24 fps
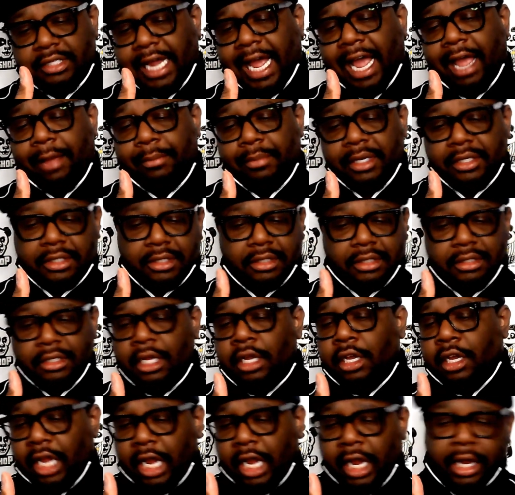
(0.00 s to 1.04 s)
dime us
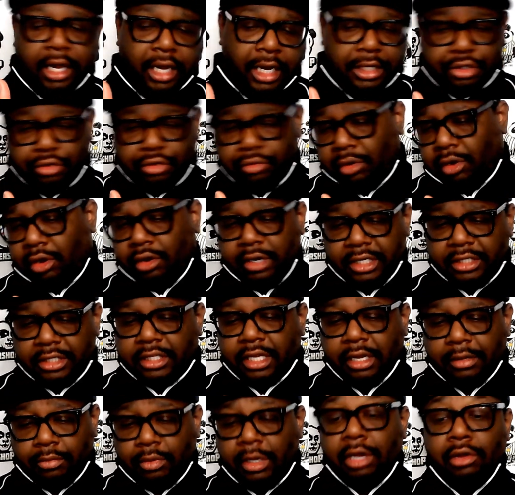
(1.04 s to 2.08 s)
and do all this
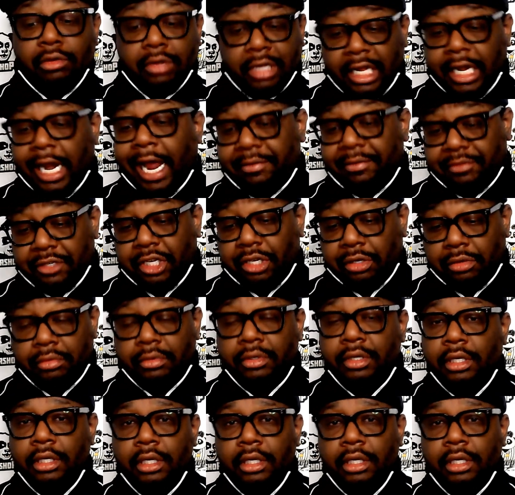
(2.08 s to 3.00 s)
stuff. We going to get after you.